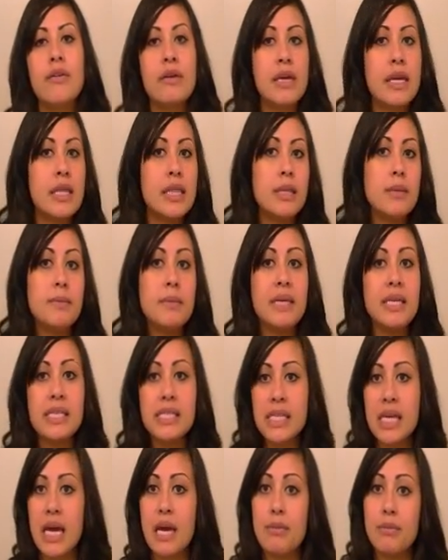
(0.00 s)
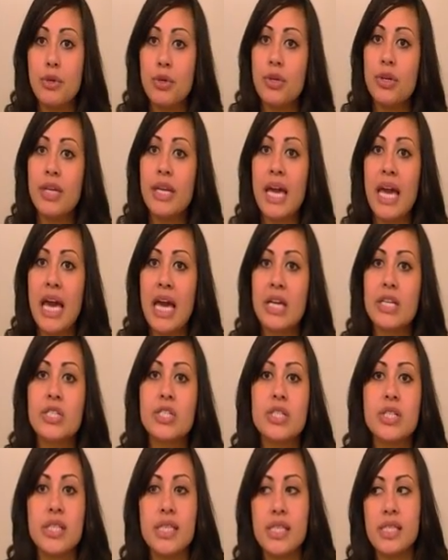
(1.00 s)
in the meantime you're going to
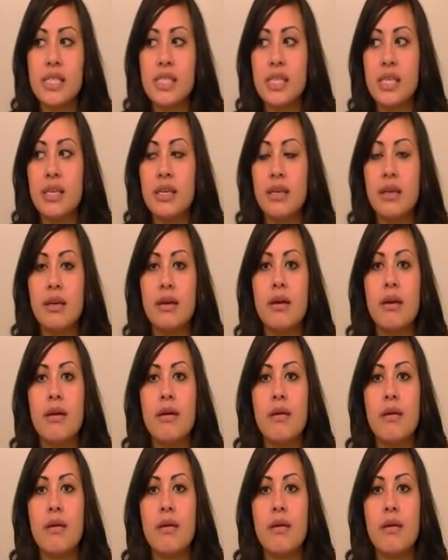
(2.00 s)
actually see